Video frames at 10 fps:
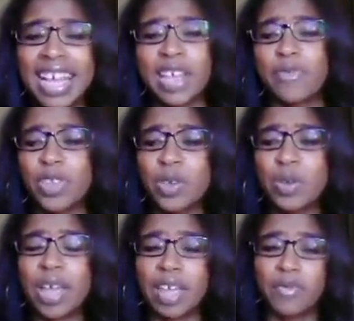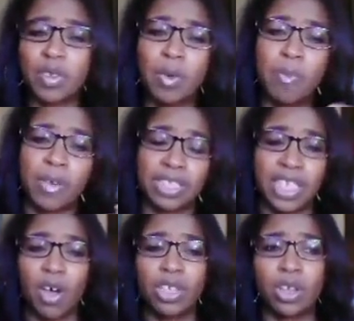if you
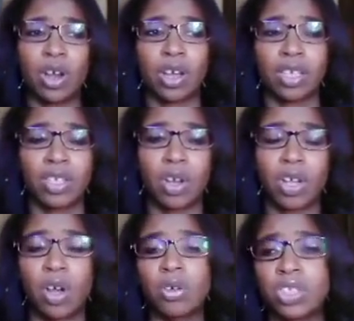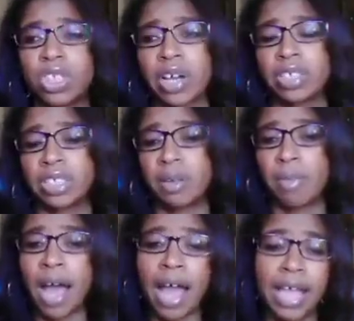sell your Coke shares to
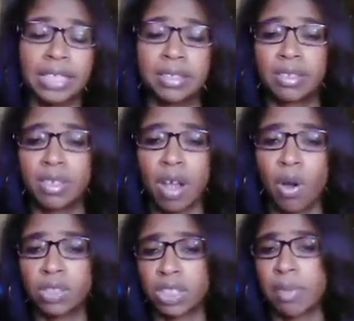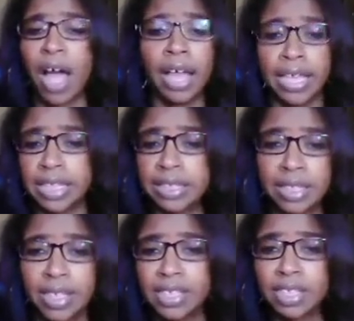buy, you know, some
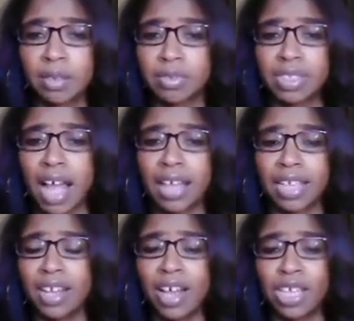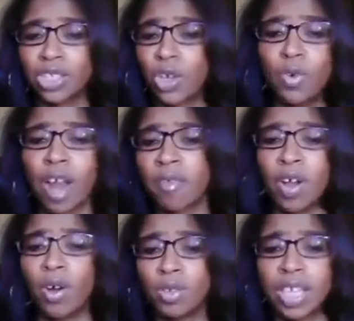Huggies, some stock in Huggies or
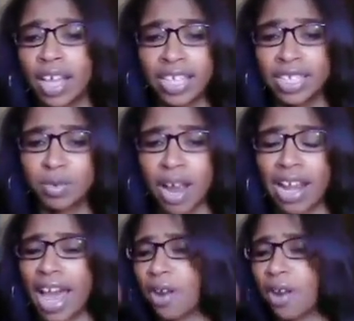whoever owns Huggies, right?